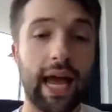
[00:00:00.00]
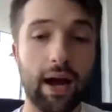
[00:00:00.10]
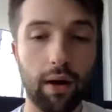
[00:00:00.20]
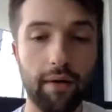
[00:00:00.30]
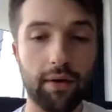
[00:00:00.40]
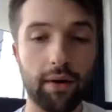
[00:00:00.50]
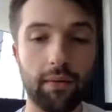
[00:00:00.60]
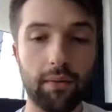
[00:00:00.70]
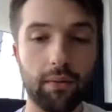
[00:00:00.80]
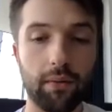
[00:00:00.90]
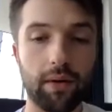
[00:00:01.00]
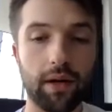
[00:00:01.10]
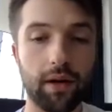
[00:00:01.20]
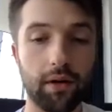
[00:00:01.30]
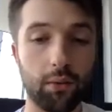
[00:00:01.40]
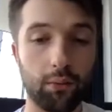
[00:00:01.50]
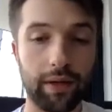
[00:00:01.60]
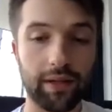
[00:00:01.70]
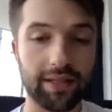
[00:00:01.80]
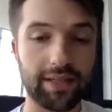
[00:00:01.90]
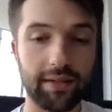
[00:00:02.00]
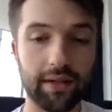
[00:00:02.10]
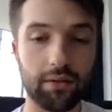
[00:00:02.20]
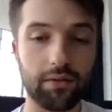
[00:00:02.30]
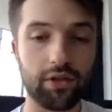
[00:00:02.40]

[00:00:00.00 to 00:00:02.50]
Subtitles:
However, on a realistic note,